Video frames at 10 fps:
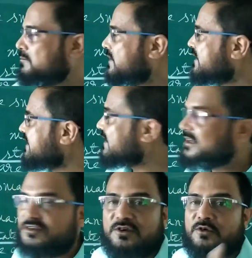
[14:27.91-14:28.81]
But here it
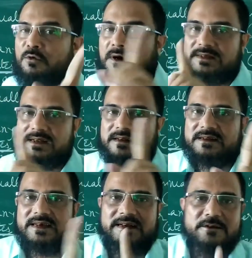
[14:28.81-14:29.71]
is not no other.
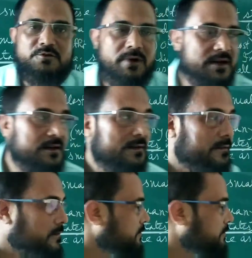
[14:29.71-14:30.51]
Here it is what?